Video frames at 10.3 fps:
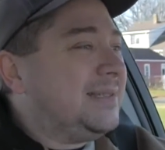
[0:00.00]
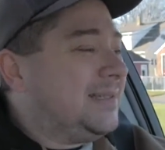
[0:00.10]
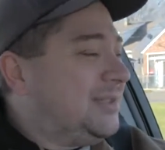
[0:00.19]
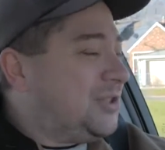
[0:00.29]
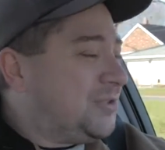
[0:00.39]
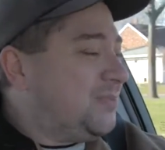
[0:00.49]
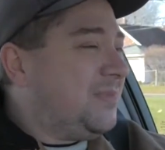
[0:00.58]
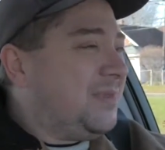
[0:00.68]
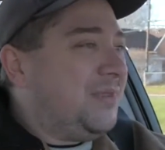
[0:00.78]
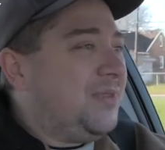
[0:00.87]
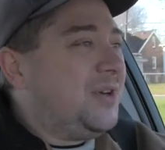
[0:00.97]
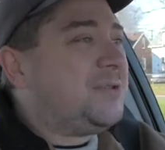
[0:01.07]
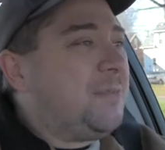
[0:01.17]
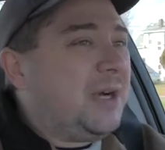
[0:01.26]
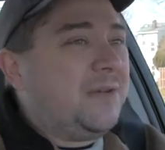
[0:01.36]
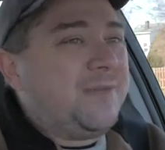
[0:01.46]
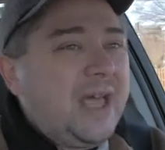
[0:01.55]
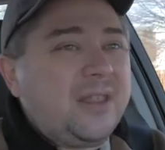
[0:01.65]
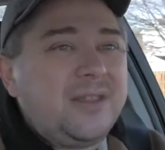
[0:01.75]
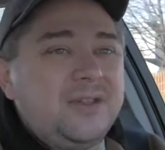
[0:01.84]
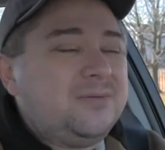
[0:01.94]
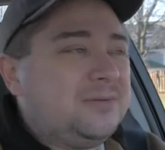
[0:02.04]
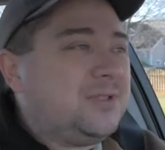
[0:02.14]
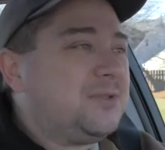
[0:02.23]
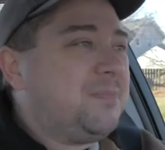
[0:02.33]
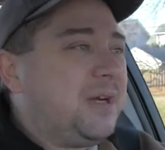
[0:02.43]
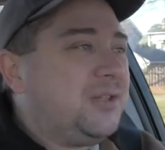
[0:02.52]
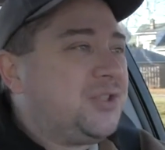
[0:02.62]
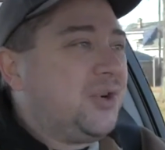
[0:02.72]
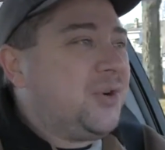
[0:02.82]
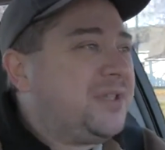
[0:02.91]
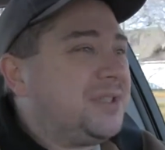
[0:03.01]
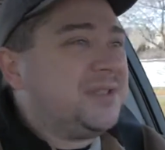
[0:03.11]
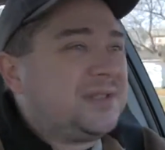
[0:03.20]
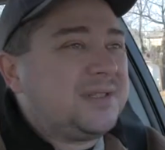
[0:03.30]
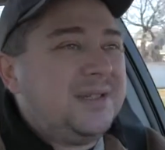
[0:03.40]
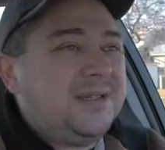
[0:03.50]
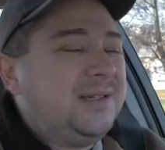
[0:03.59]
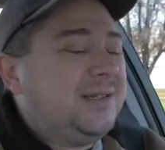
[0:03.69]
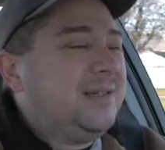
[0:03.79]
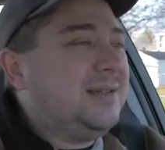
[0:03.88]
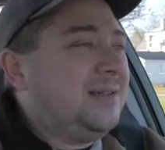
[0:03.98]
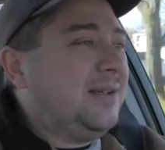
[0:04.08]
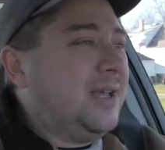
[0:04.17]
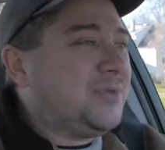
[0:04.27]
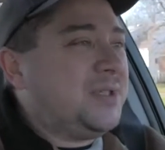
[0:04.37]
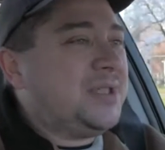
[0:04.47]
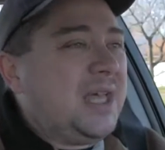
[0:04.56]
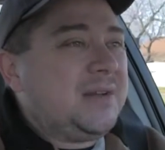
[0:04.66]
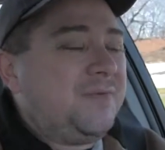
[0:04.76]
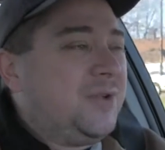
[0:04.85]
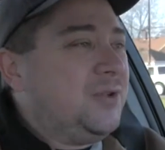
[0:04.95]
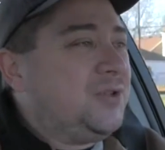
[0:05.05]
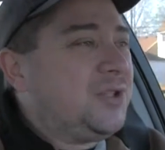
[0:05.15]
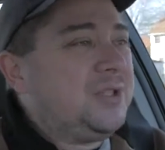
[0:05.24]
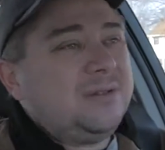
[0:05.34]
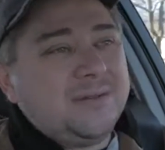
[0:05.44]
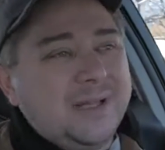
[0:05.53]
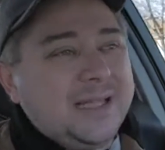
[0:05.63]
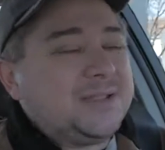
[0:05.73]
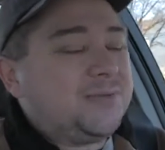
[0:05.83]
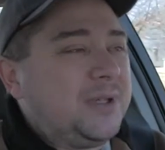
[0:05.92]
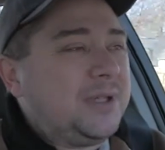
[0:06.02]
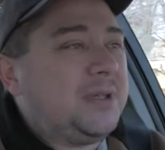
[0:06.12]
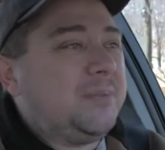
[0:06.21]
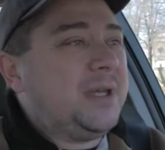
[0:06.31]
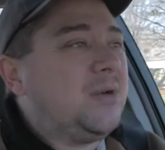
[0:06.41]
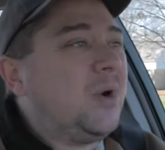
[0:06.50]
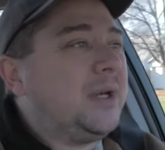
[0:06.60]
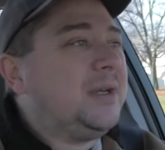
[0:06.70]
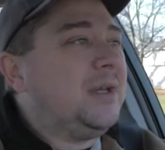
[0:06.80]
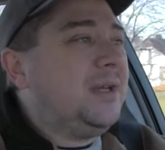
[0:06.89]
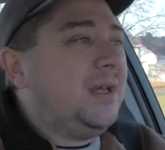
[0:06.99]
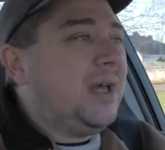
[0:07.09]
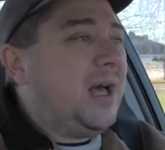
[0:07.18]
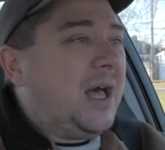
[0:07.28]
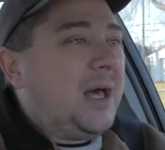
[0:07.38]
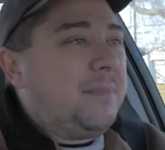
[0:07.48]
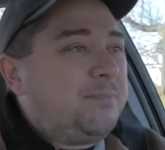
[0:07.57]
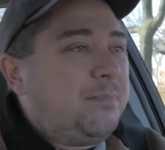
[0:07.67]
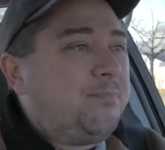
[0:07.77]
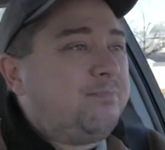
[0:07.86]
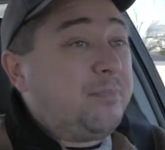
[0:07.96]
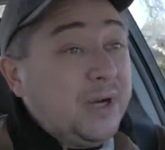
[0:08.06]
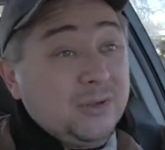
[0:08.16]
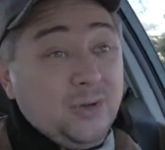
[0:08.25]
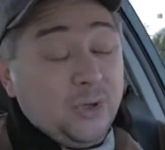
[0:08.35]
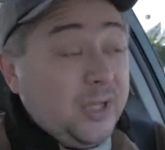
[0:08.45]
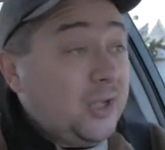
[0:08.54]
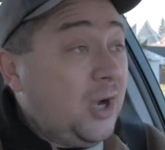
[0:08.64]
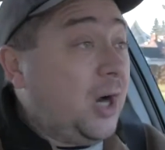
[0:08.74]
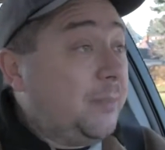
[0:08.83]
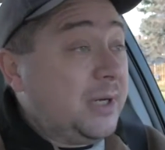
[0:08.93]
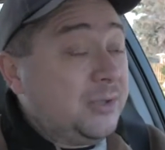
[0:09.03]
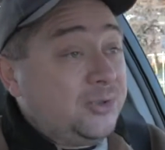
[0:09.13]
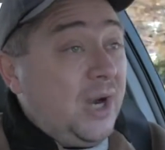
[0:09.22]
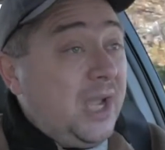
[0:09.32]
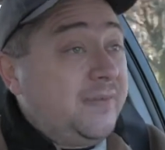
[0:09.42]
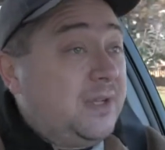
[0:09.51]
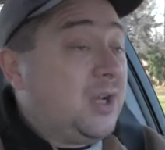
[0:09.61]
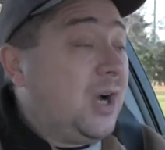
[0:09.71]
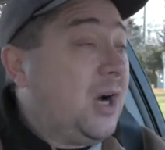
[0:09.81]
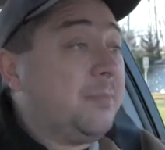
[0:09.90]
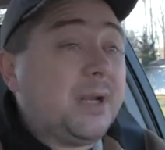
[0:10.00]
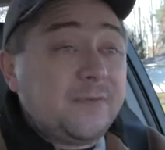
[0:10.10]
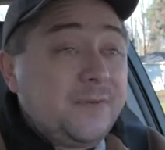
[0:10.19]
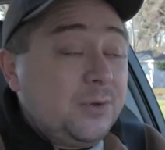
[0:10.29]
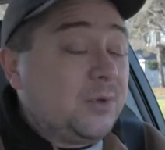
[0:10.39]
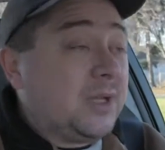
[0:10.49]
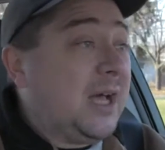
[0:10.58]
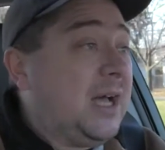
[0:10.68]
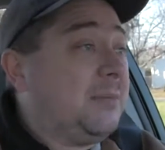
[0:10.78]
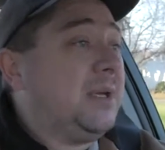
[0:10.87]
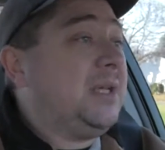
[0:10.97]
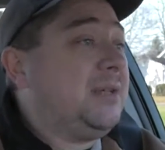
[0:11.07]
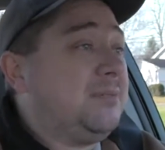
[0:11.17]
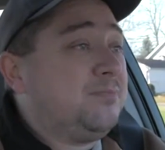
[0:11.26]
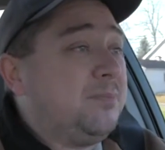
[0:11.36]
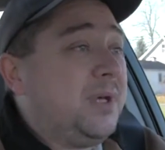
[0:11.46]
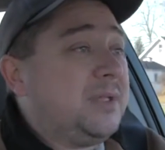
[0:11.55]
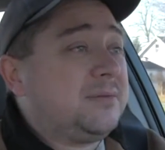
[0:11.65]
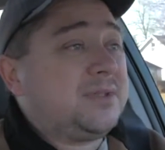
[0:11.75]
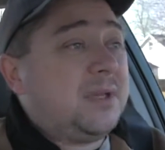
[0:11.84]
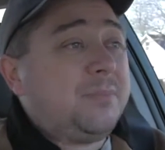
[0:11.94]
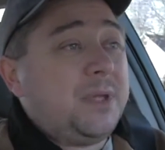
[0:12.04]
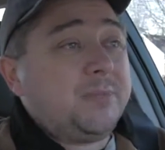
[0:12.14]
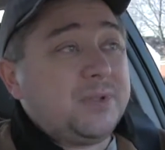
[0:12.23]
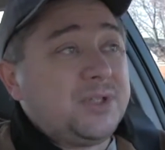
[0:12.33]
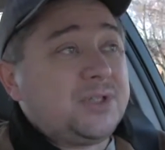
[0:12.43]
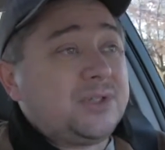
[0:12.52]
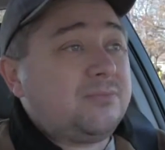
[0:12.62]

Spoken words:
Just, there's better value, there's better choices. As we said, Fusion, that's really the big one. Better looking car, better driving car, better fuel economy, but some people just